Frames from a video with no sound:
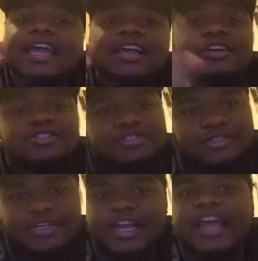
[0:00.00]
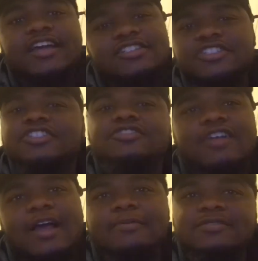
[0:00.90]
800
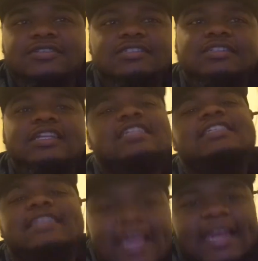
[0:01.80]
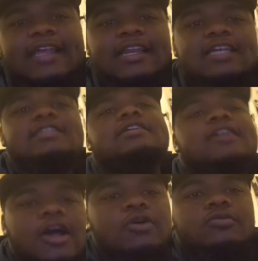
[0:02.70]
subscribers. Let's get it. Let's
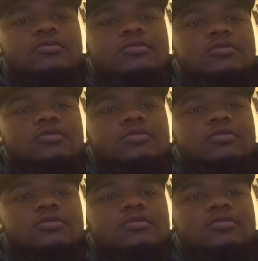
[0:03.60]
go.